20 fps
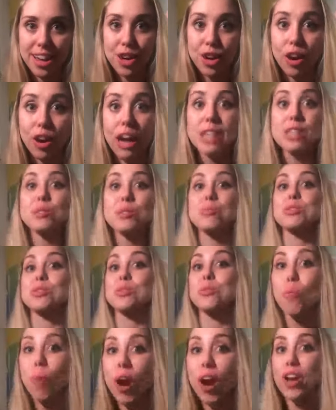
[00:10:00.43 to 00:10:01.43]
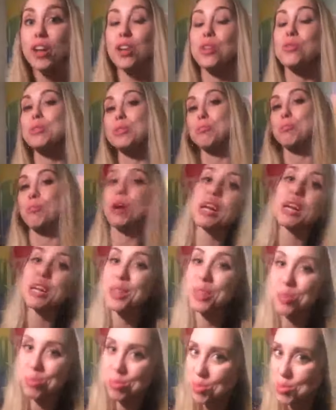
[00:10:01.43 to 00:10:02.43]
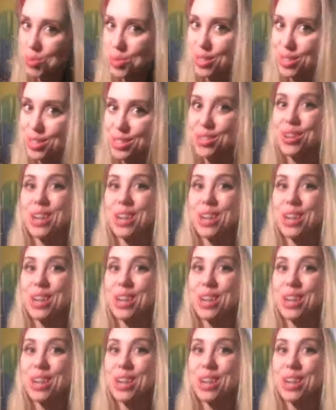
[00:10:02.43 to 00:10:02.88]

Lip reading: Christ was the one who was breaking the rules.